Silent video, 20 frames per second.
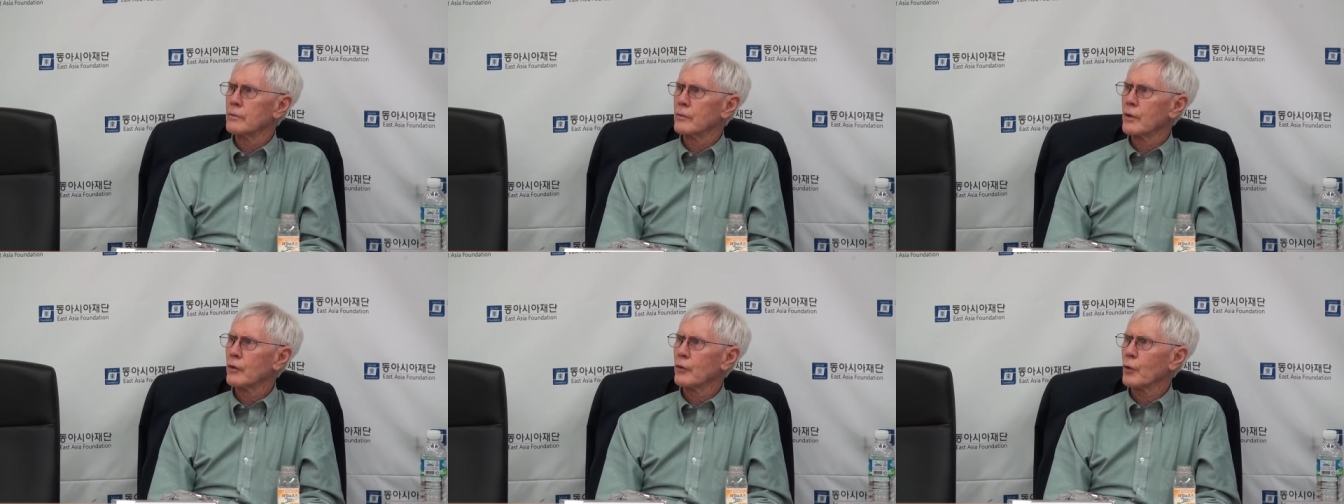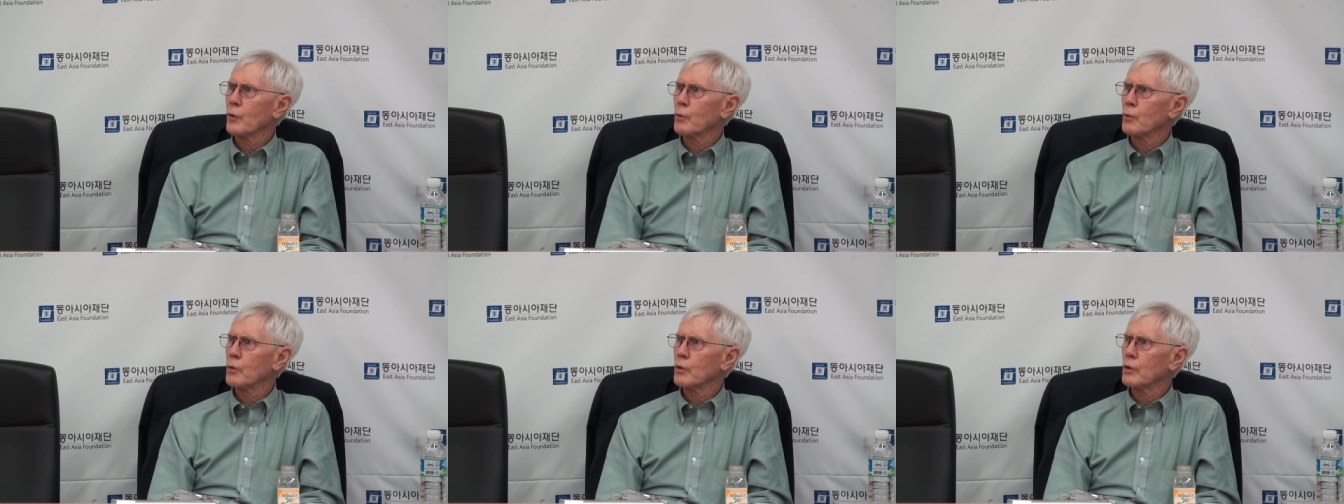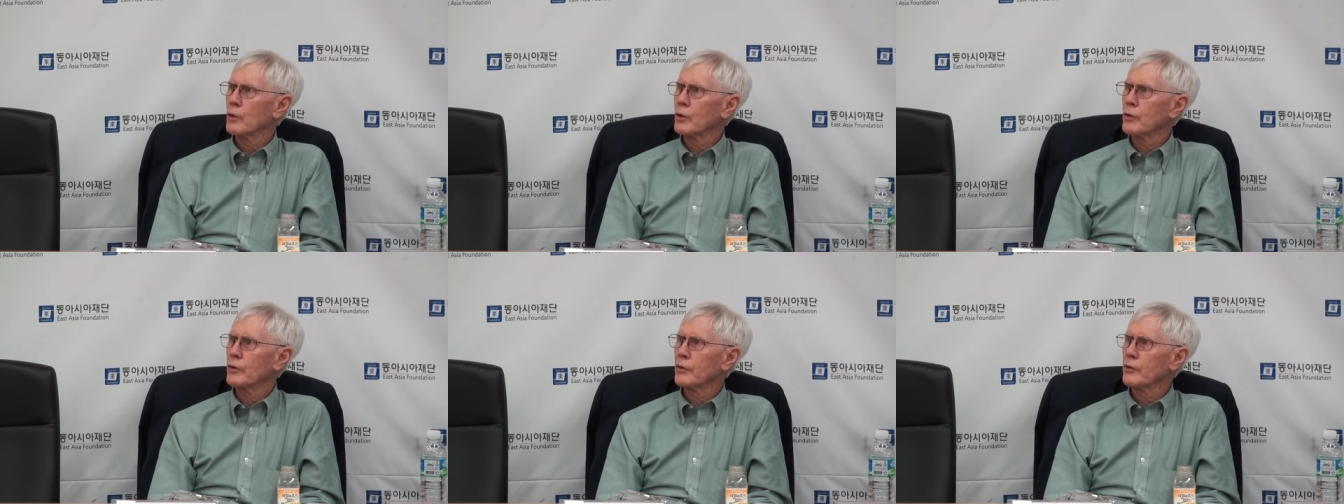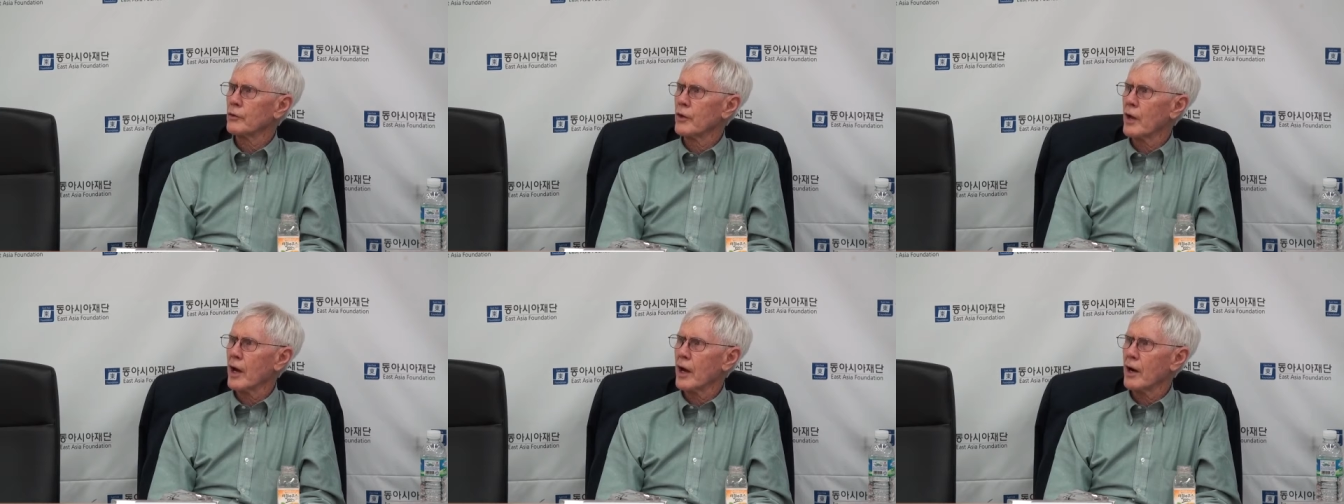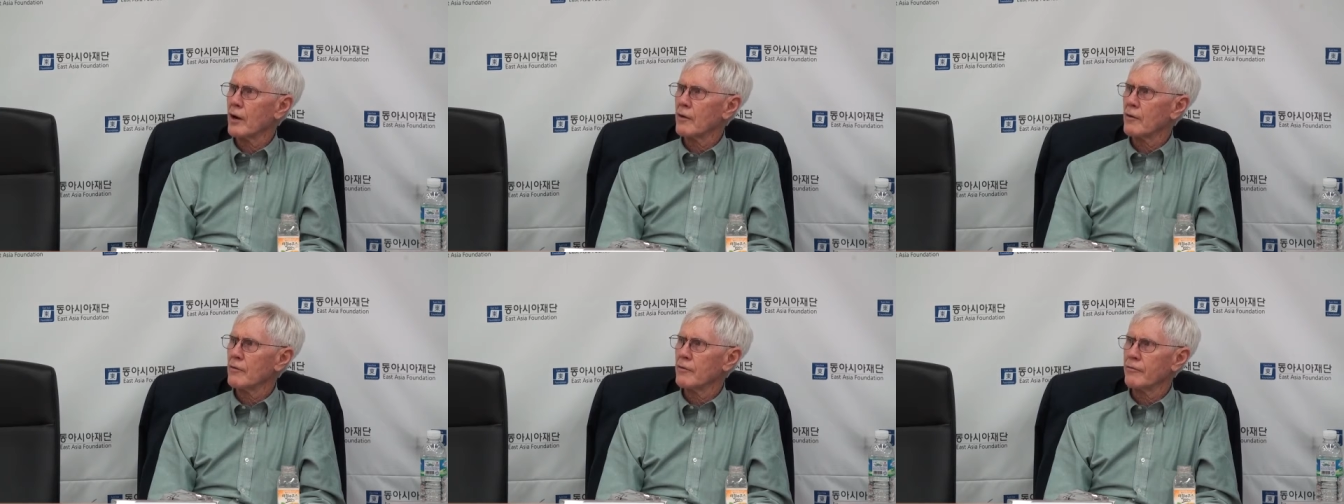that the world is
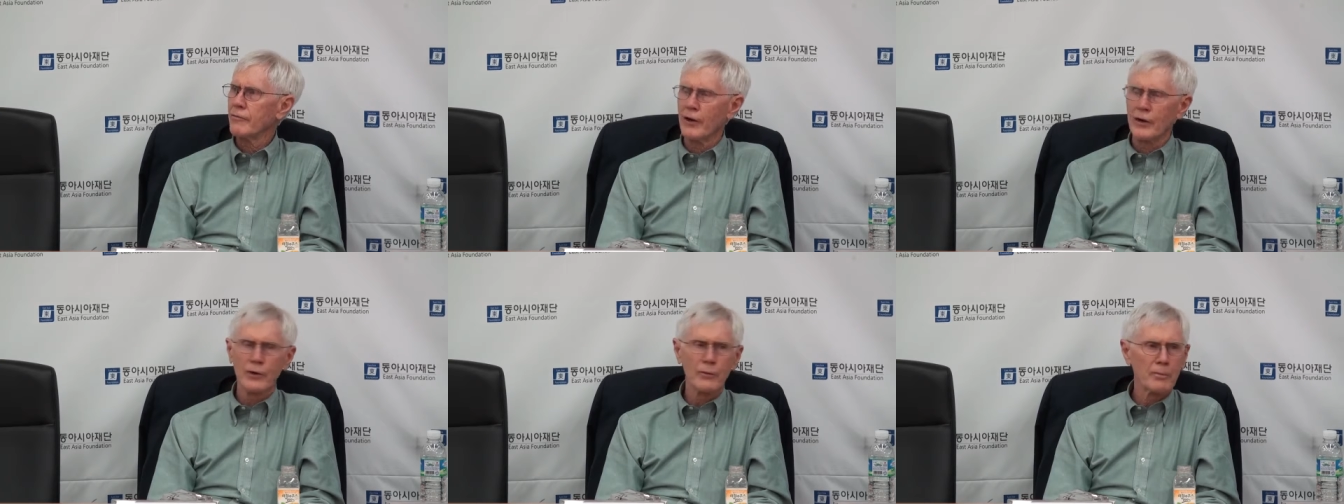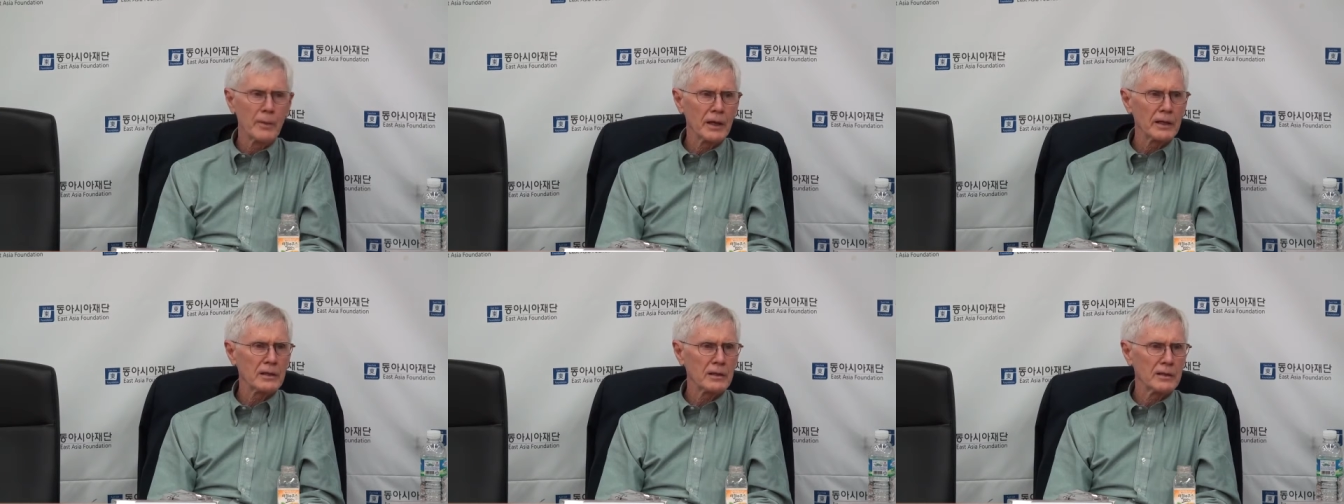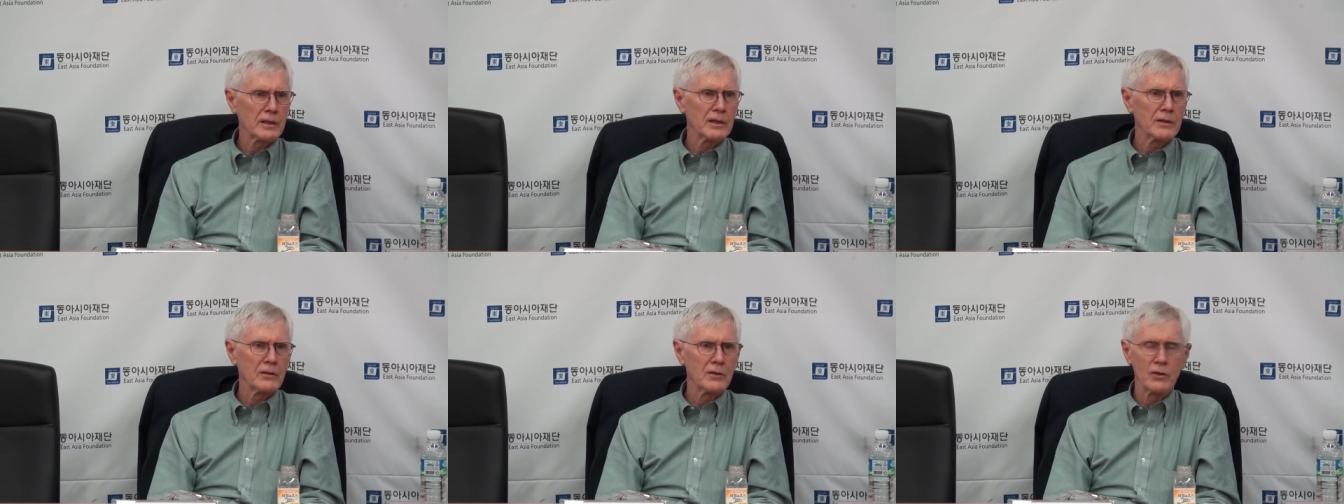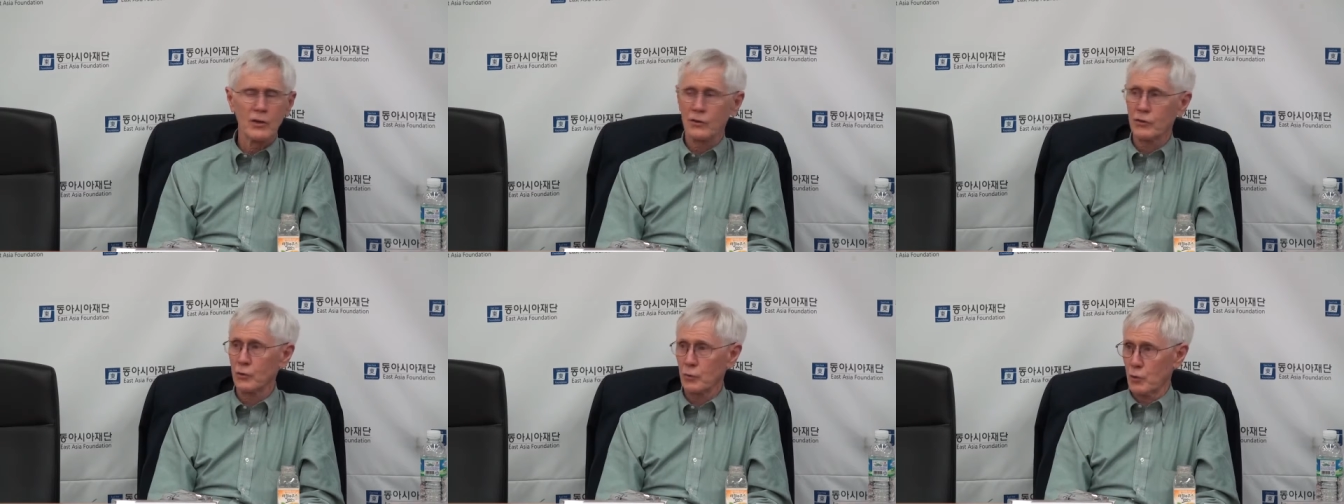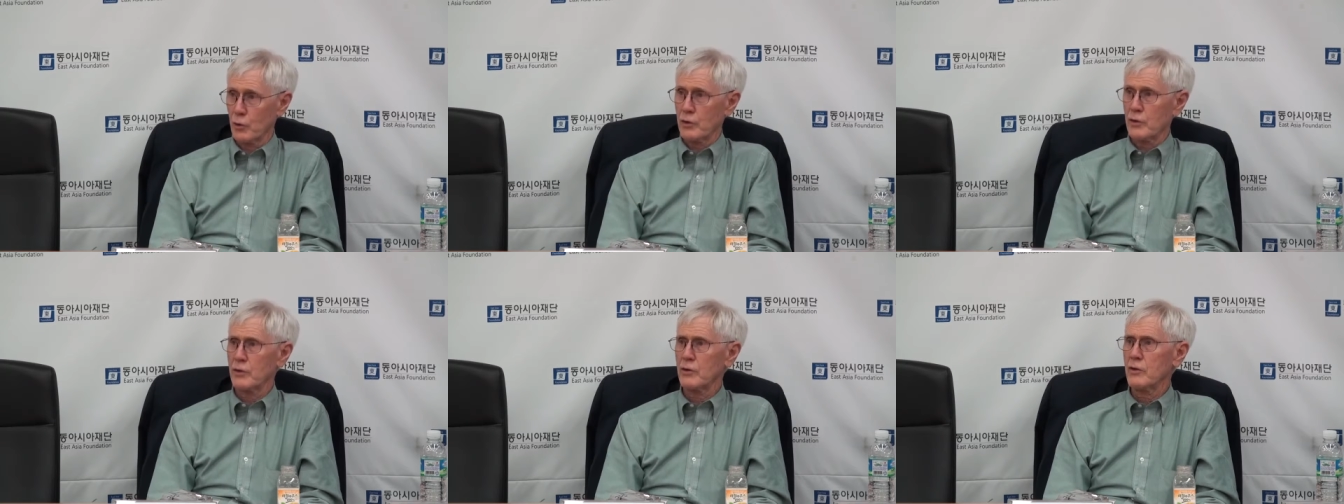now fundamentally
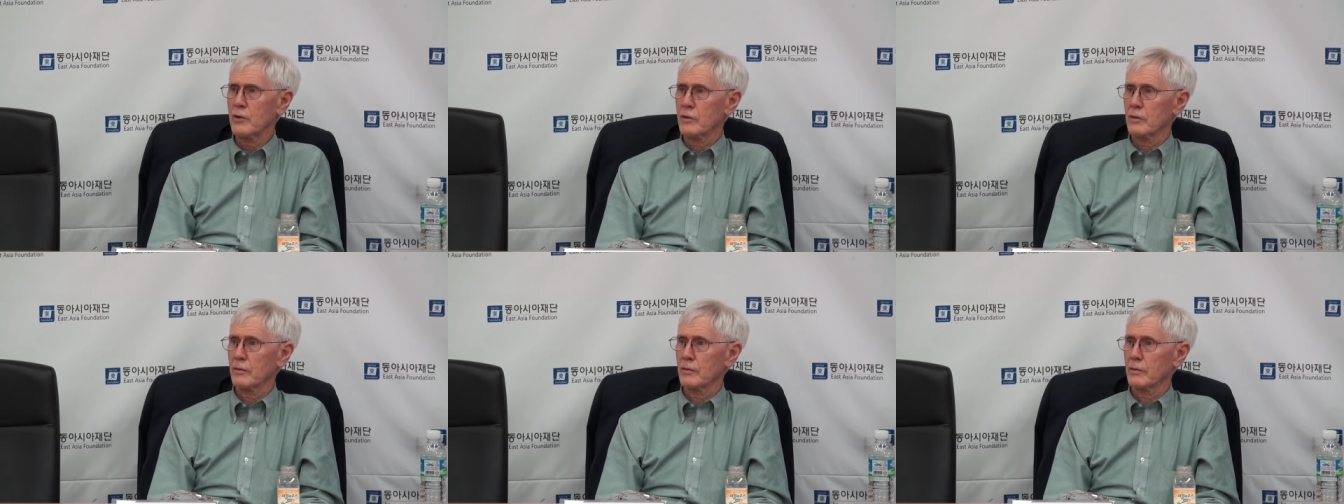disordered,